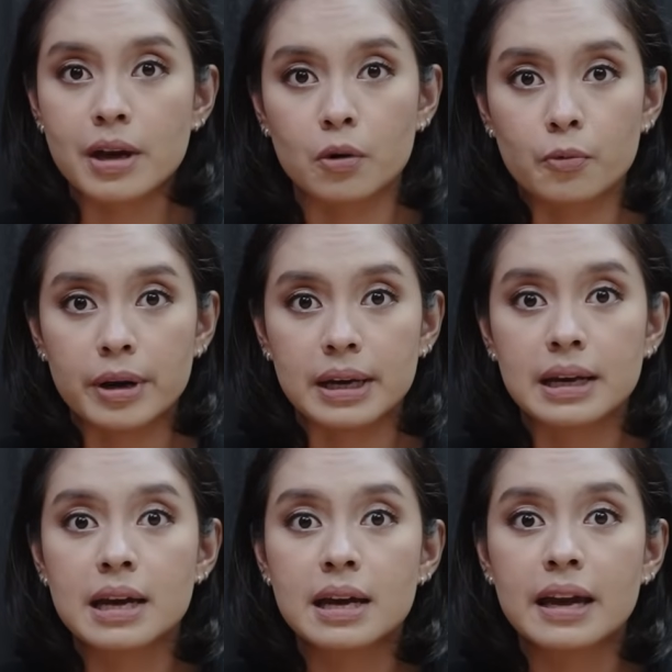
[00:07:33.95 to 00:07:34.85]
That
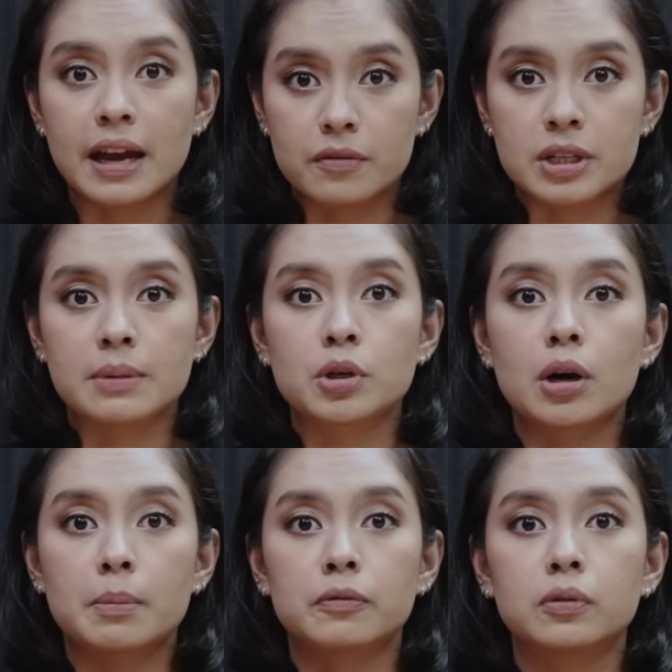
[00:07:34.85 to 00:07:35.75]
way, every time you
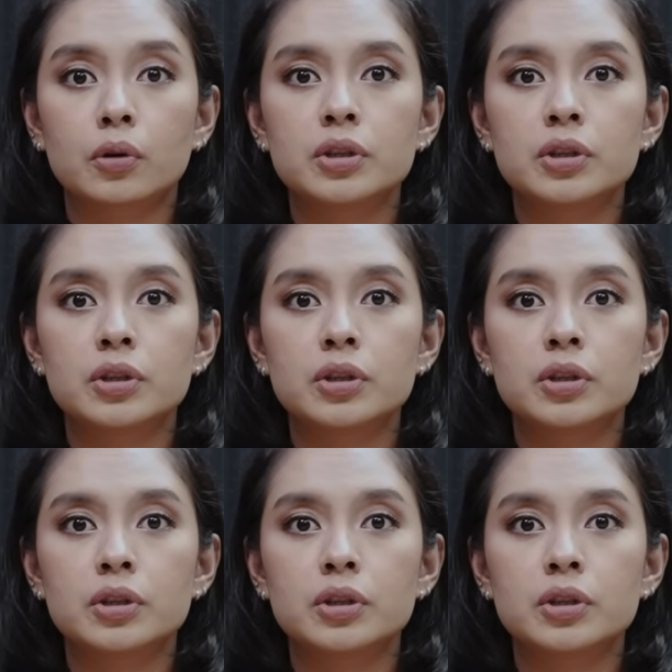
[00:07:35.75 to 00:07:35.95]
go up a floor,